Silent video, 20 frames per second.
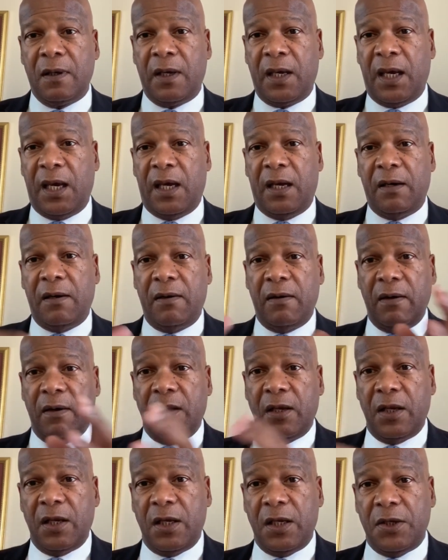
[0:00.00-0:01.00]
and
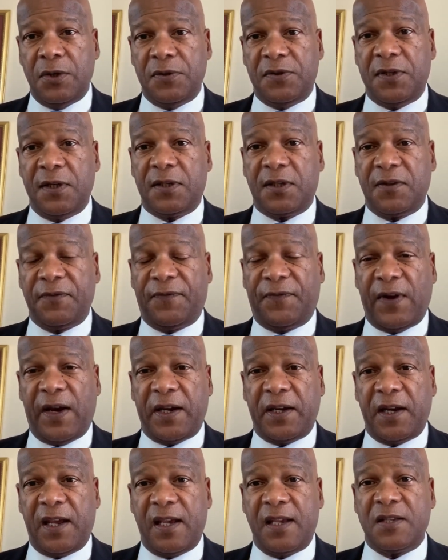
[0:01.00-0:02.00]
use it to
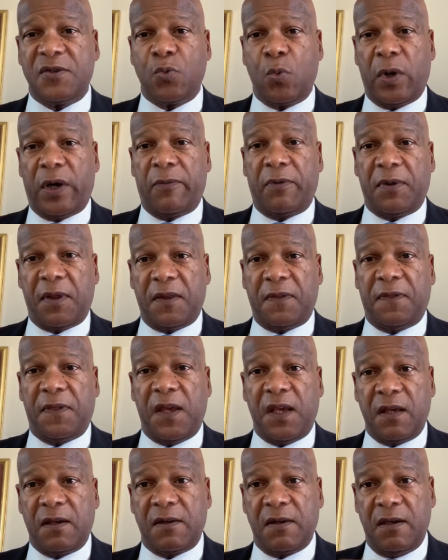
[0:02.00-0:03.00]
finance whatever they
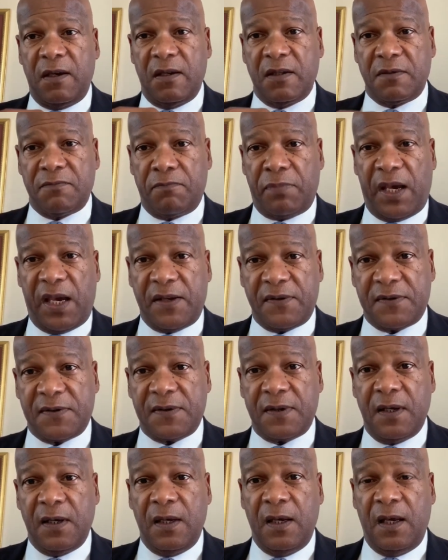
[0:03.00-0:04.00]
think is best.